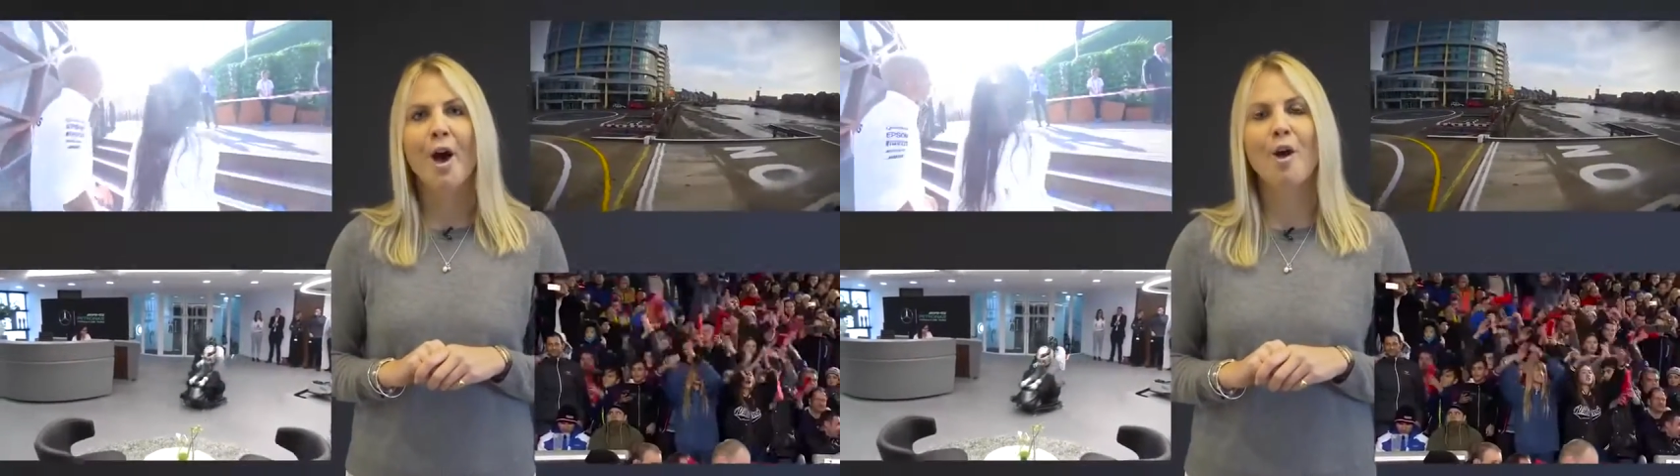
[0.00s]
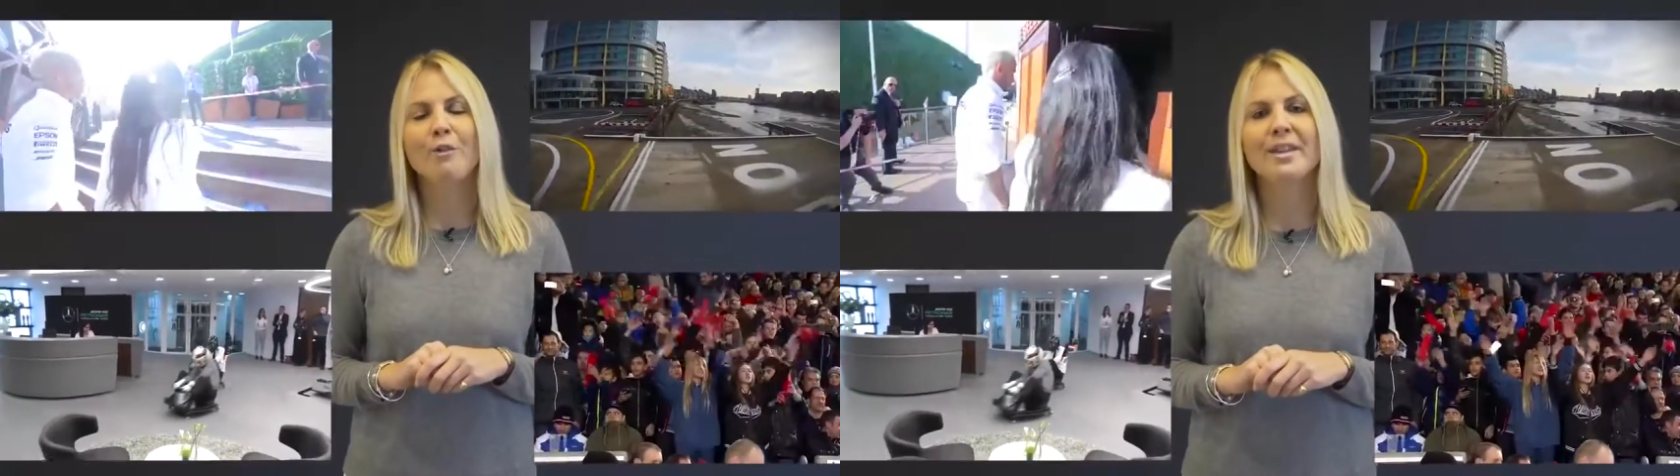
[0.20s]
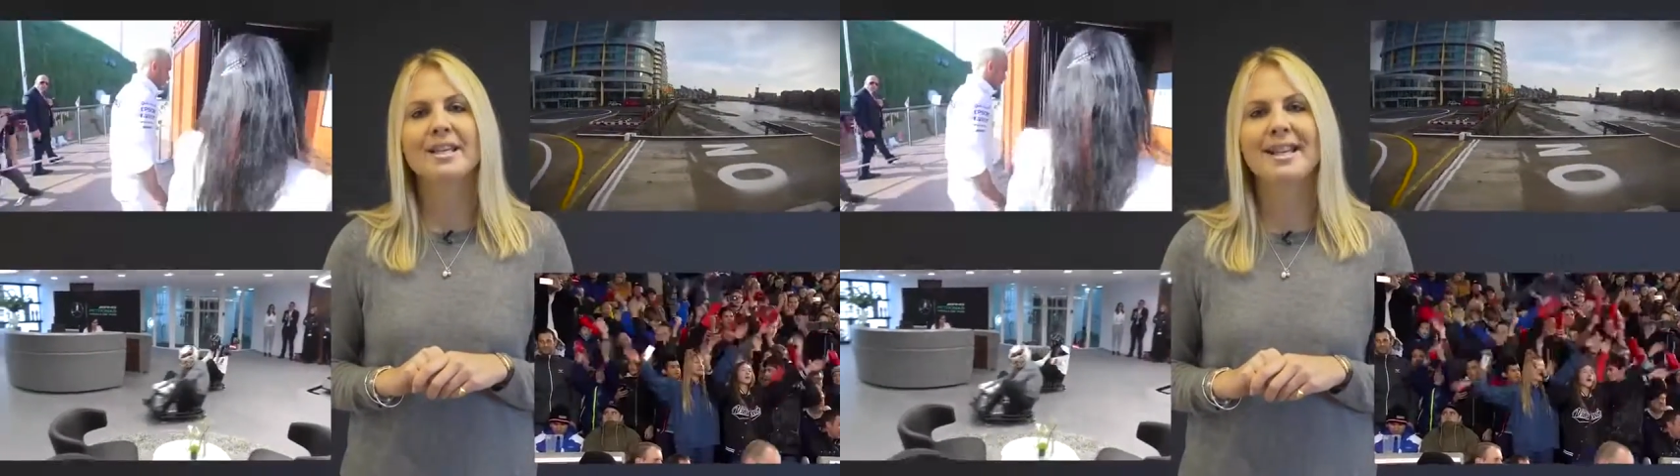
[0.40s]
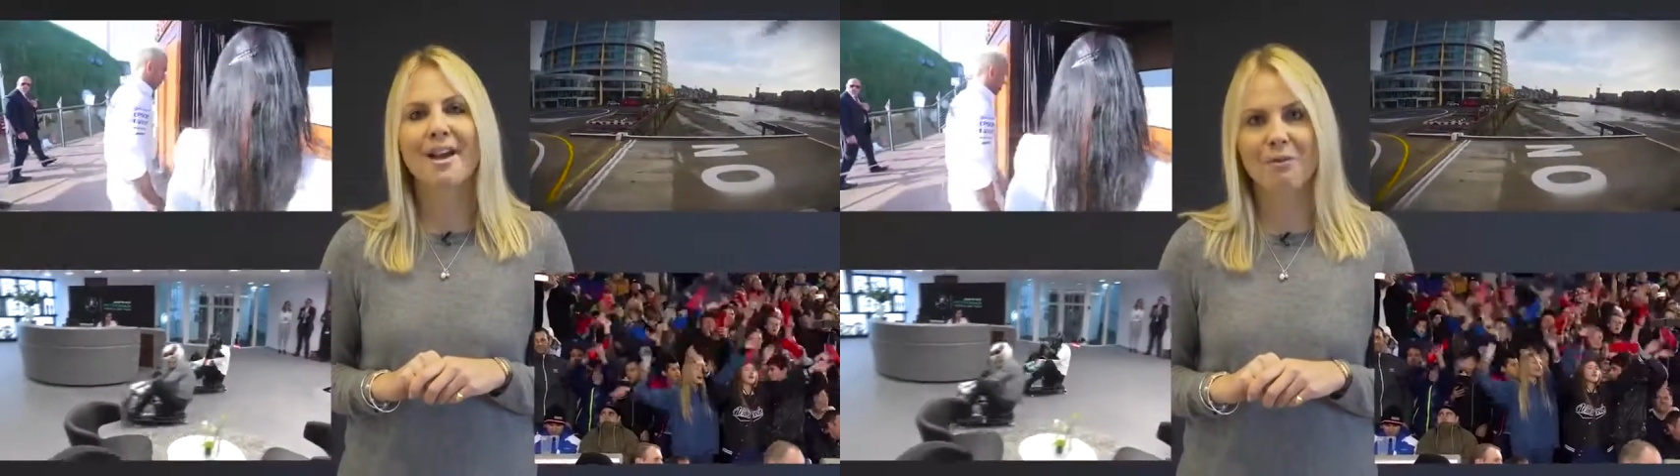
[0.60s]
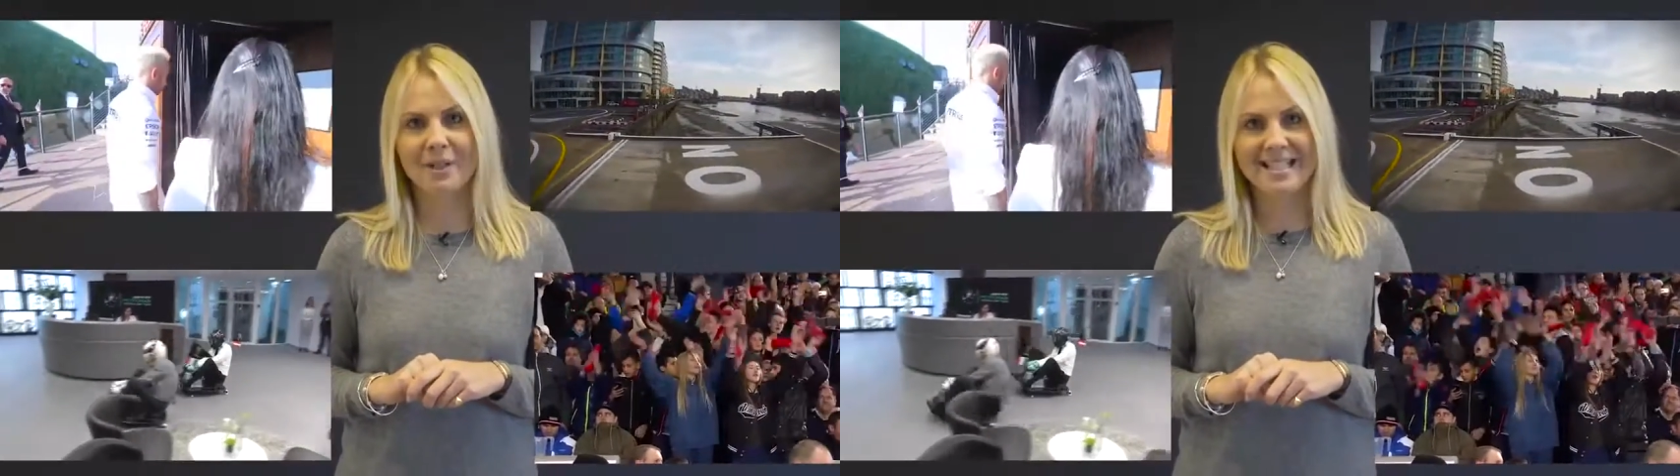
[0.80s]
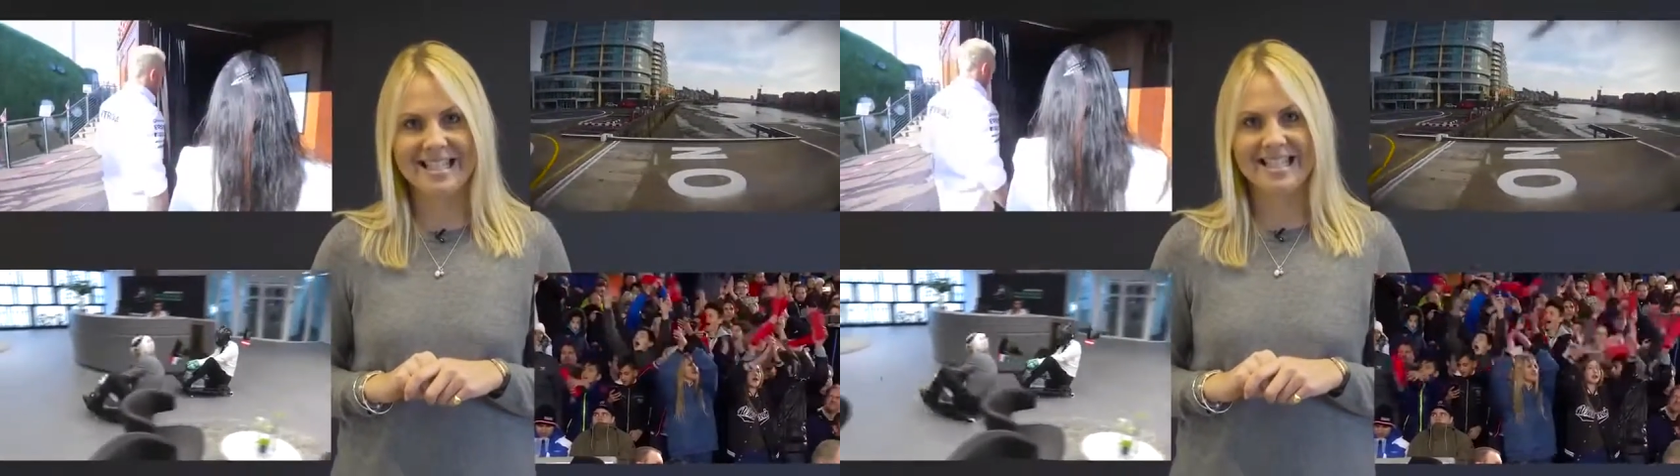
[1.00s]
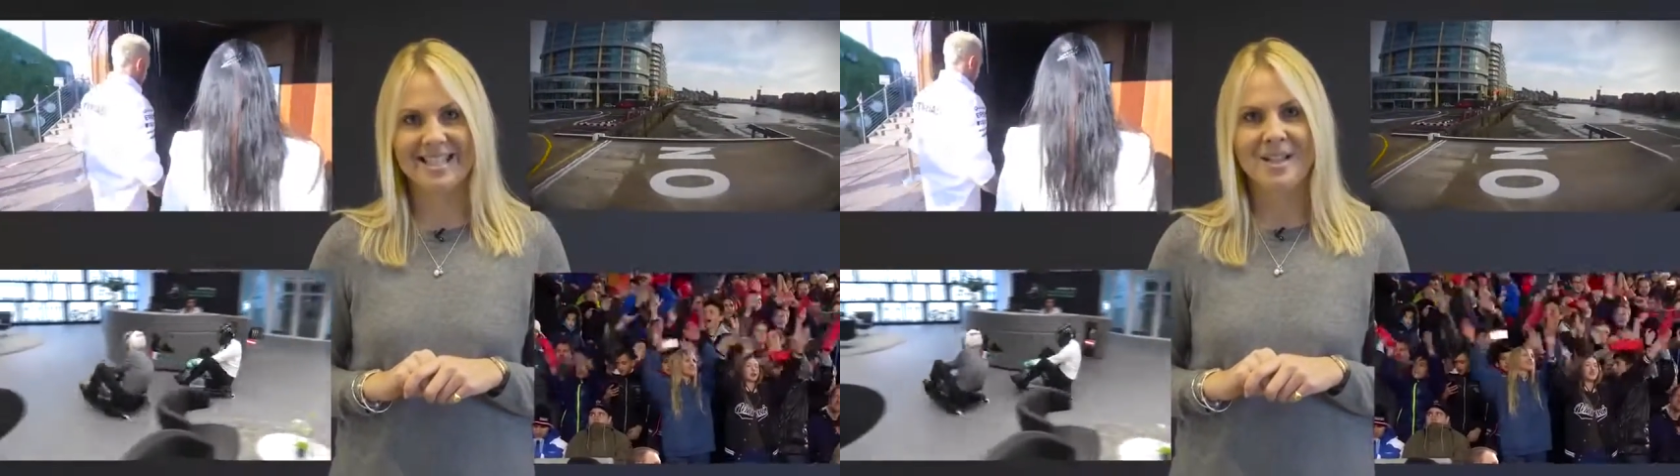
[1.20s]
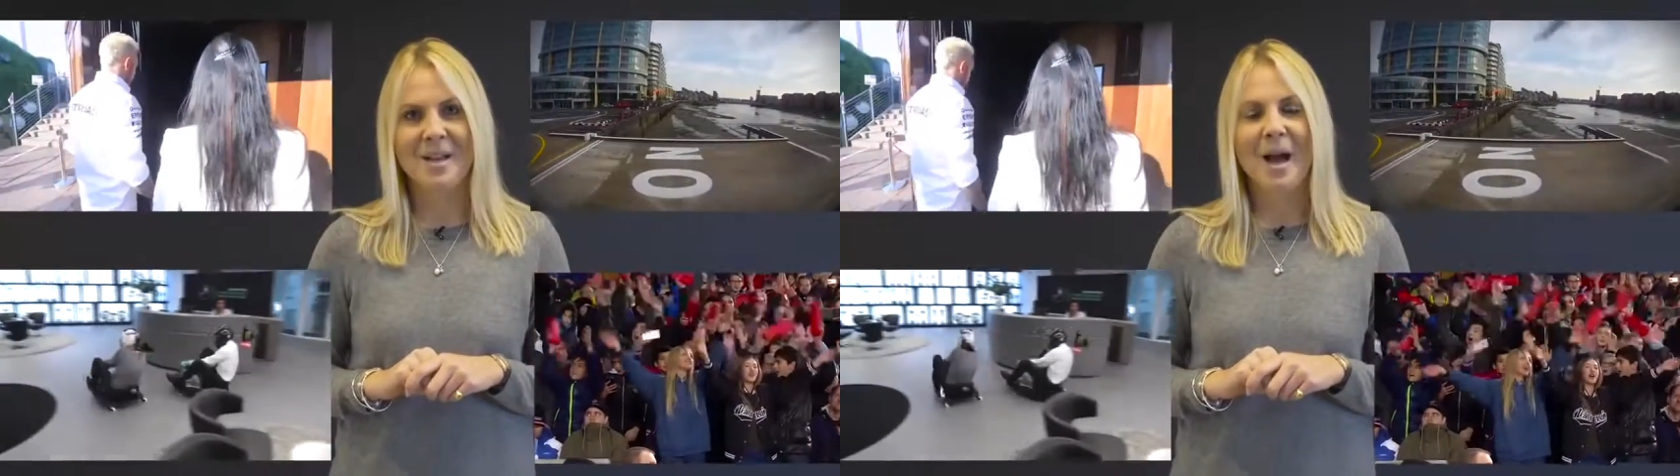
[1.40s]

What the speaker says: over this F1 season.